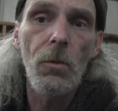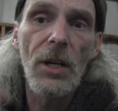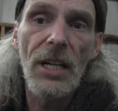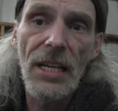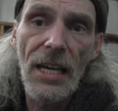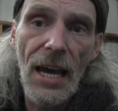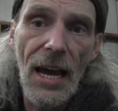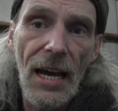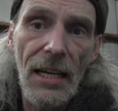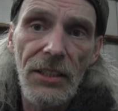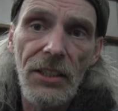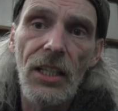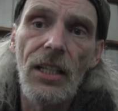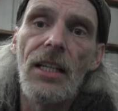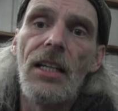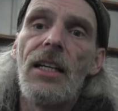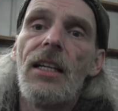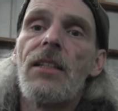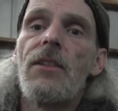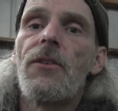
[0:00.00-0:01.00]
regasket
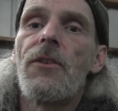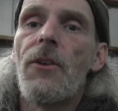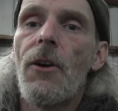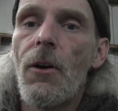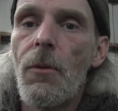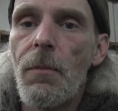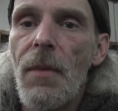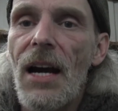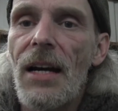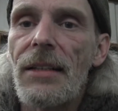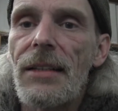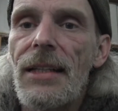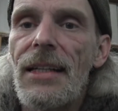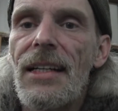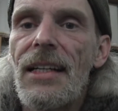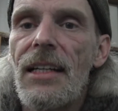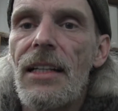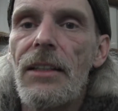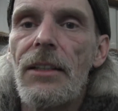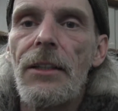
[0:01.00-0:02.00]
it, throw it back
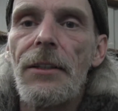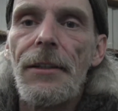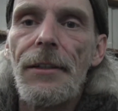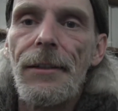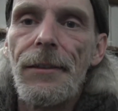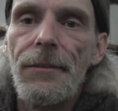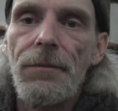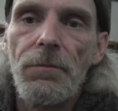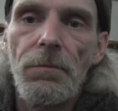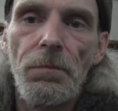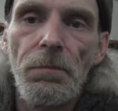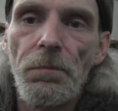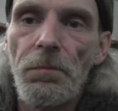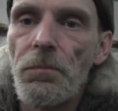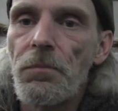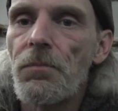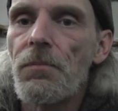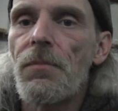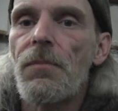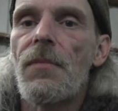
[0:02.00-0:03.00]
together,
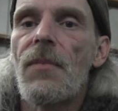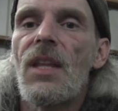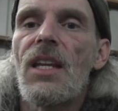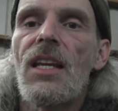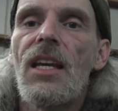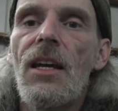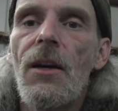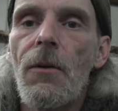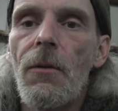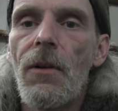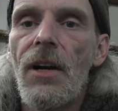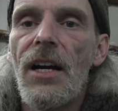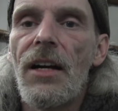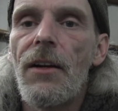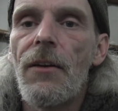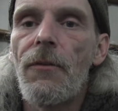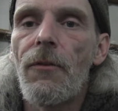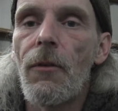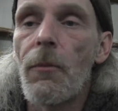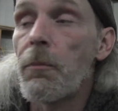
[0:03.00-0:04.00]
get it
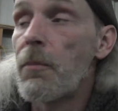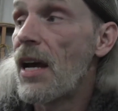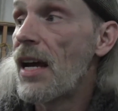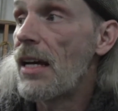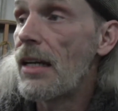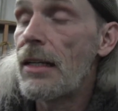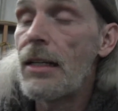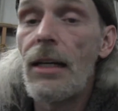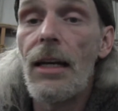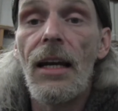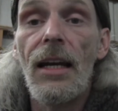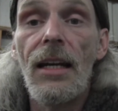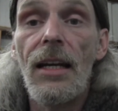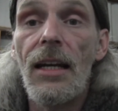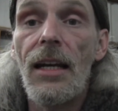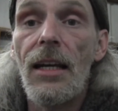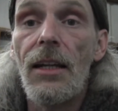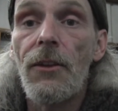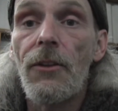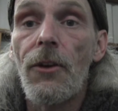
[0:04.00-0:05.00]
ready for paint, and
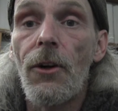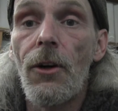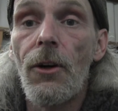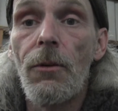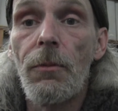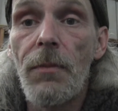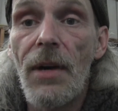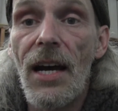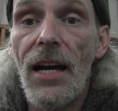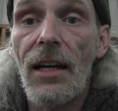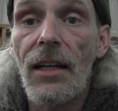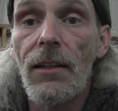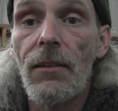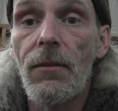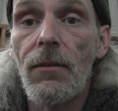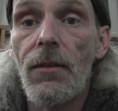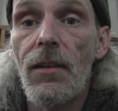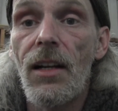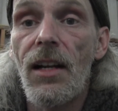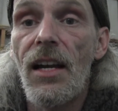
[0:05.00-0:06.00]
then throw it back
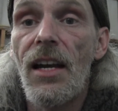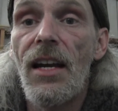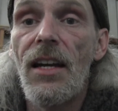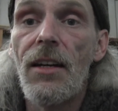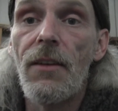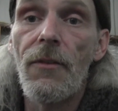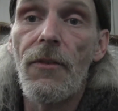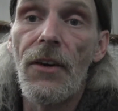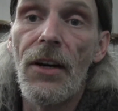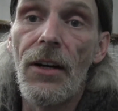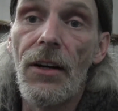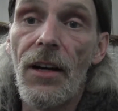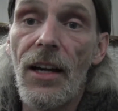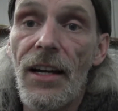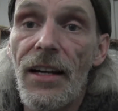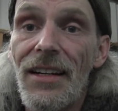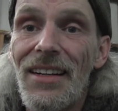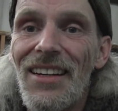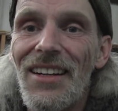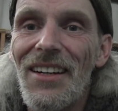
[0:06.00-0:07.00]
into
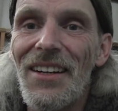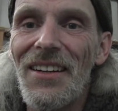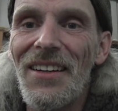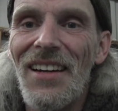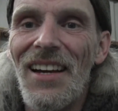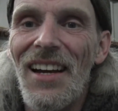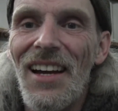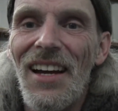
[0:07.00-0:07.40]
Fairlane here.